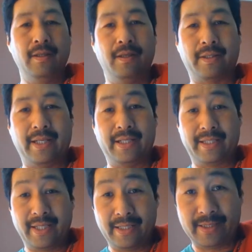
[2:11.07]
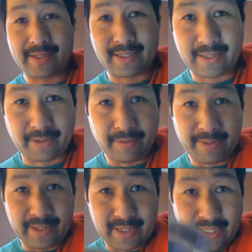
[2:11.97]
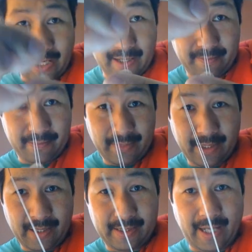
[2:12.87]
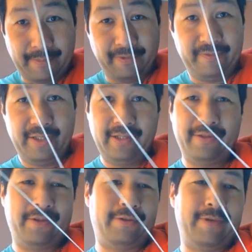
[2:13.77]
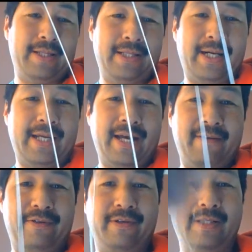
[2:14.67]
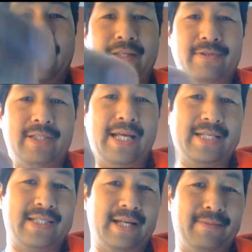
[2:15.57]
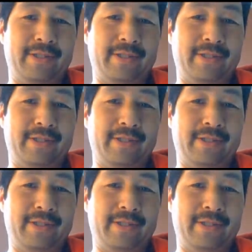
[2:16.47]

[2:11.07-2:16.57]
Okay, and again, this is going to be the same type of needle and thread that I have here that I used last time.